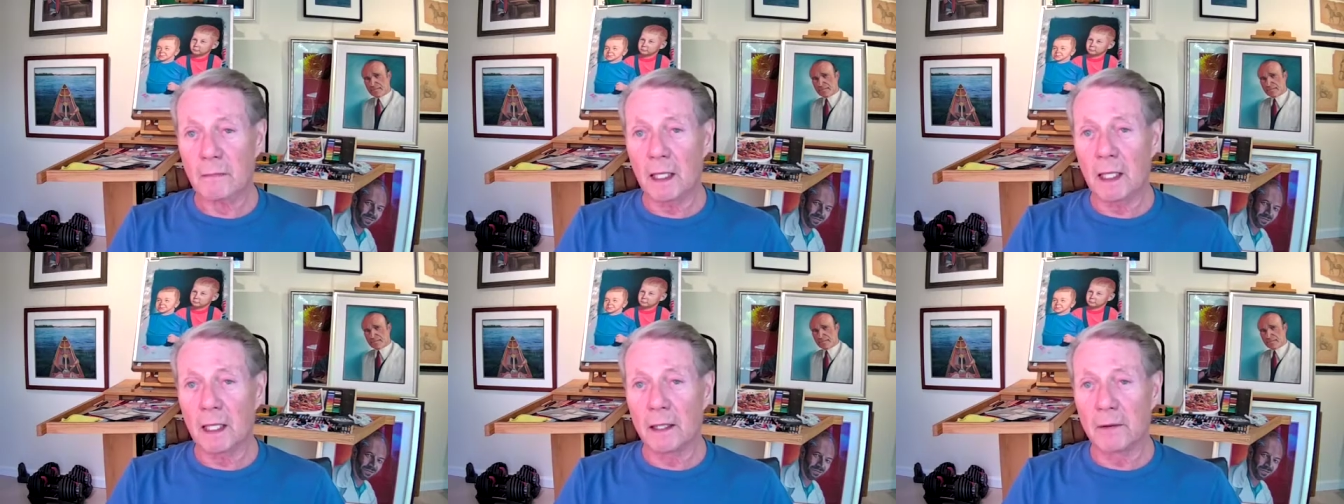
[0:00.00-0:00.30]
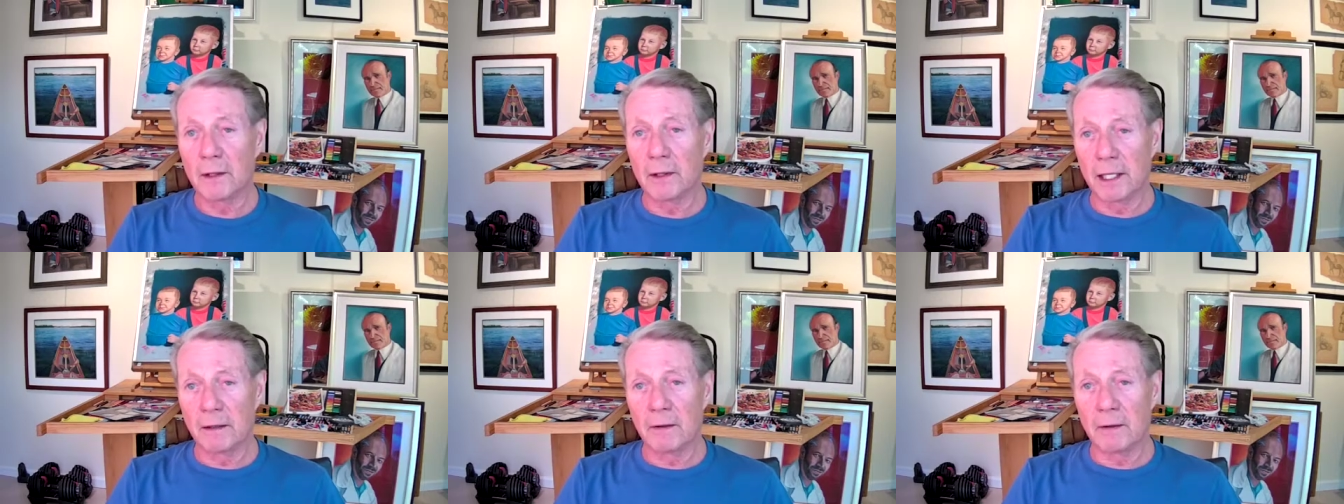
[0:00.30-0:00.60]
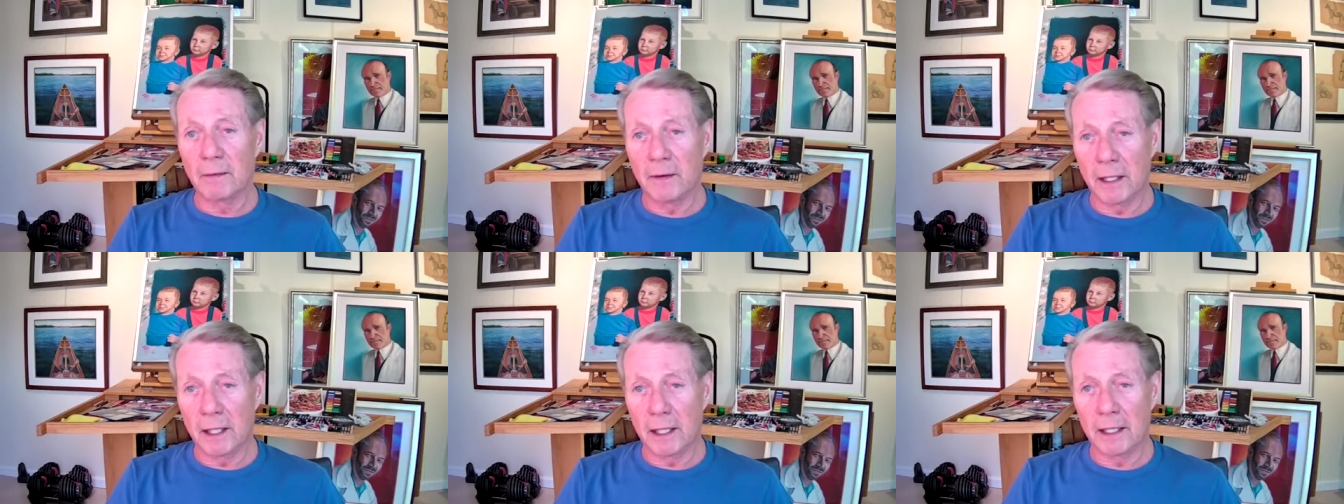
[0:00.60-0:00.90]

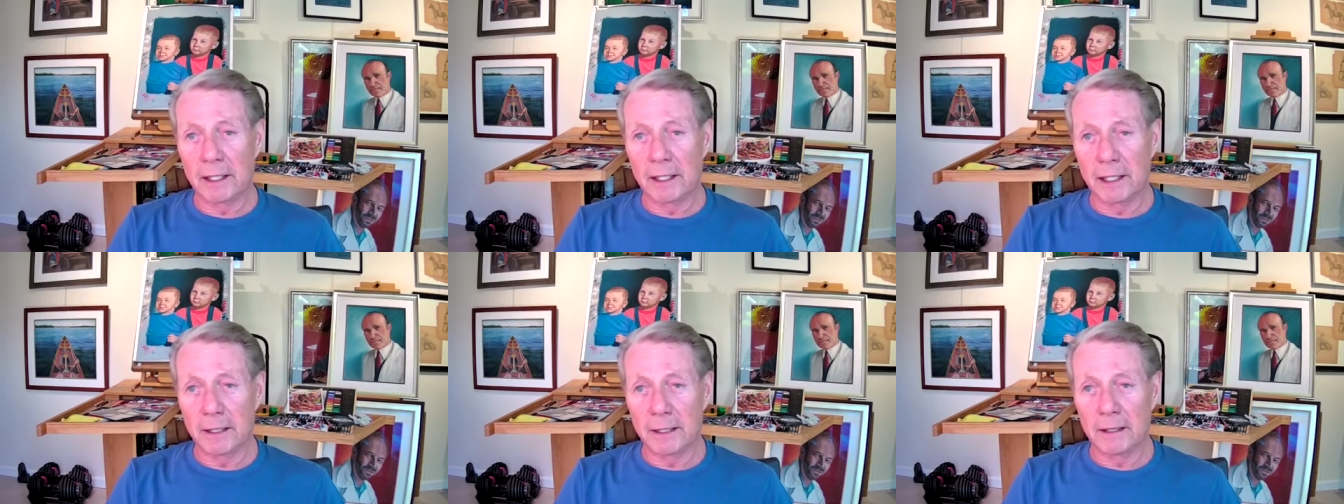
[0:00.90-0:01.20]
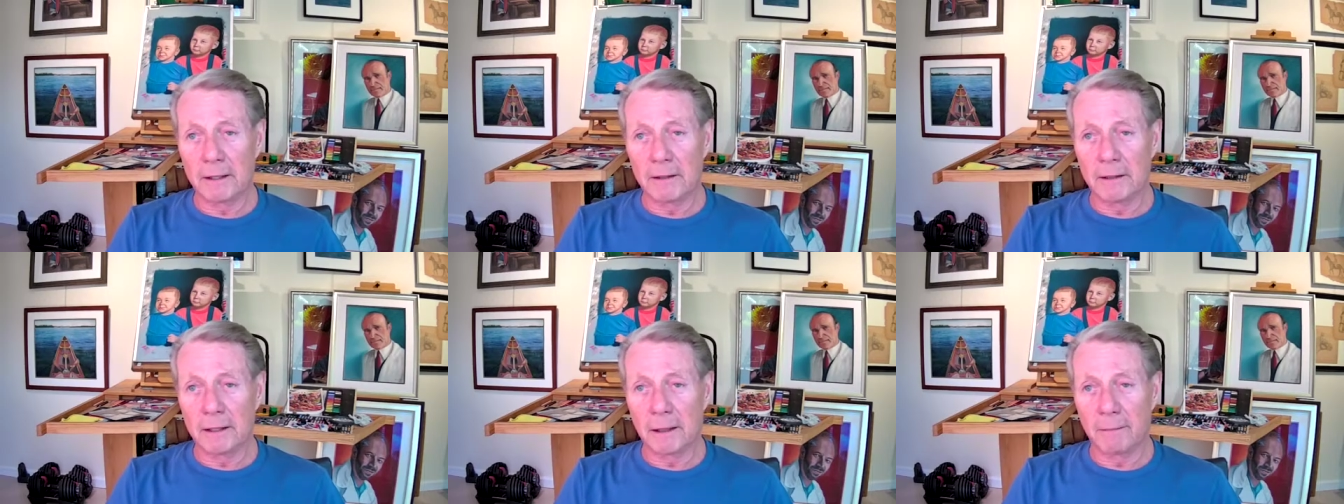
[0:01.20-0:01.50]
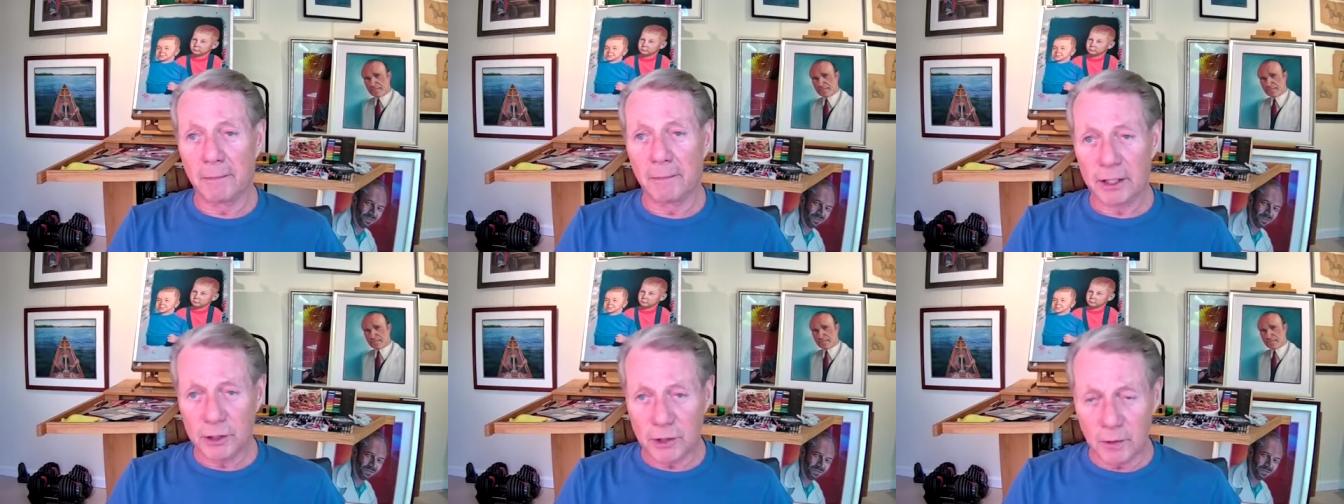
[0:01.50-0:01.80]
a
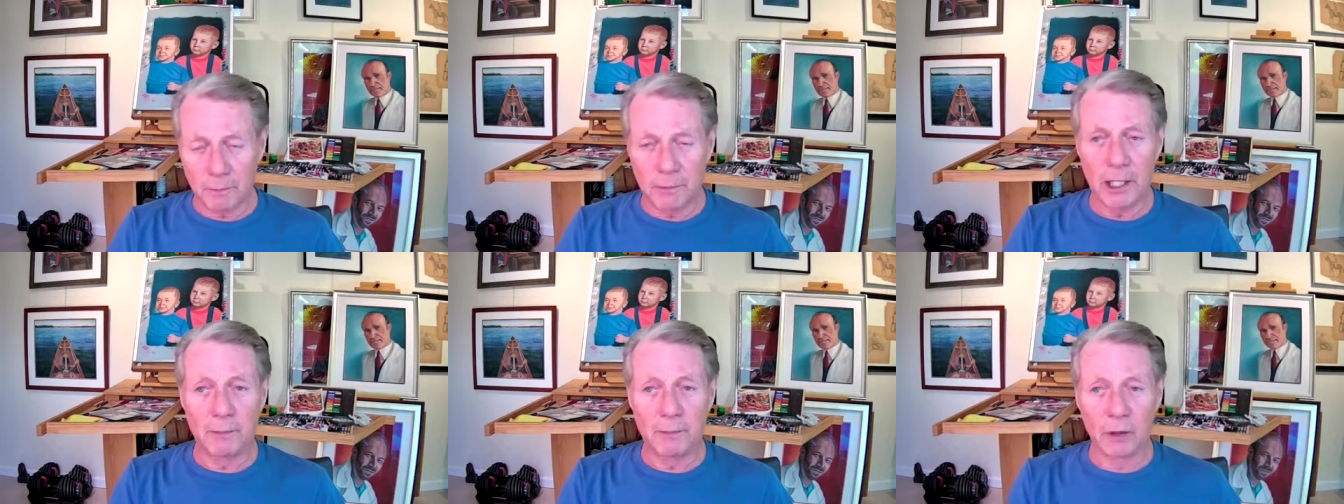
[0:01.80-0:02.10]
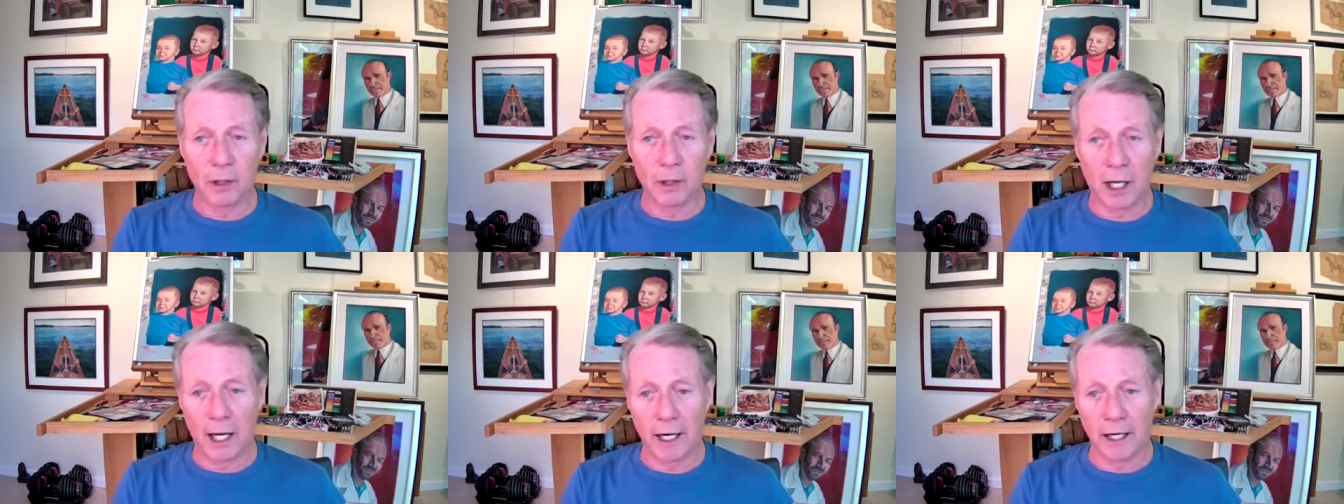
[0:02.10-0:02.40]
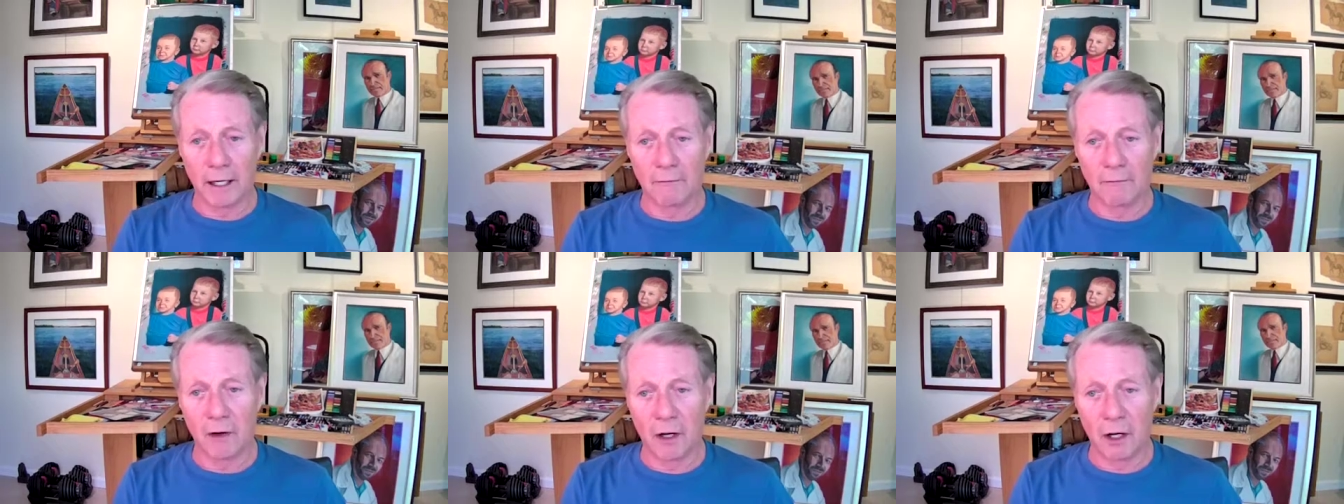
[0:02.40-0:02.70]
bunch of people got
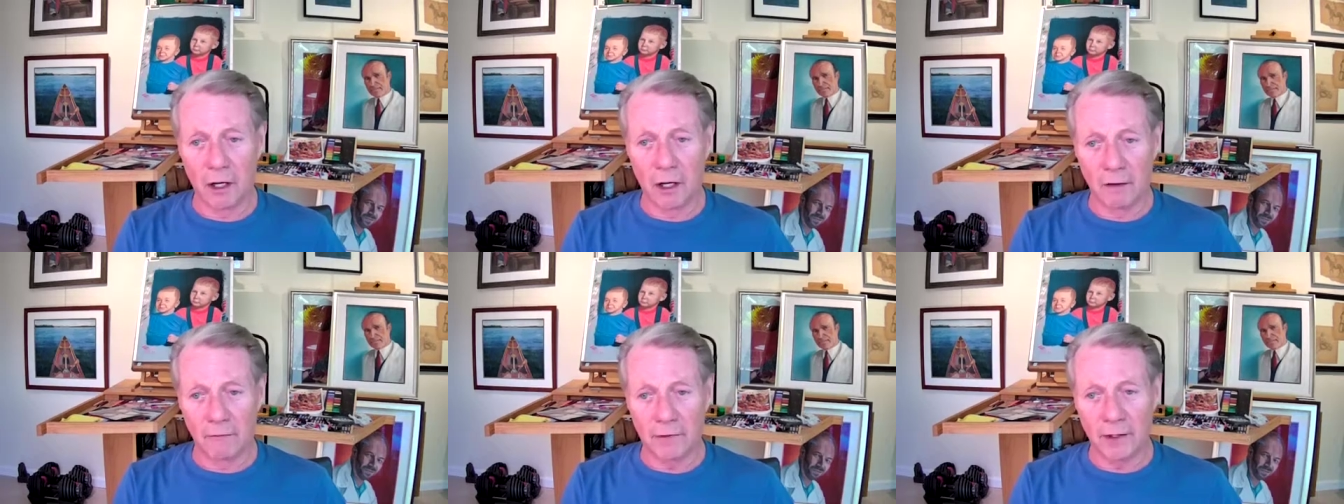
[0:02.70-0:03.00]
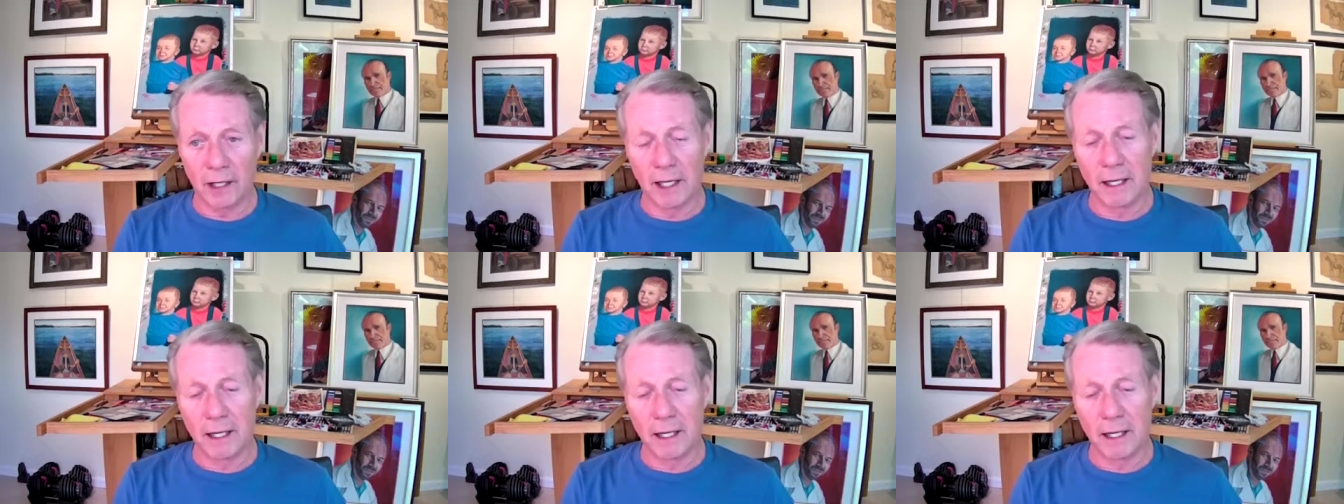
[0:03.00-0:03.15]
involved,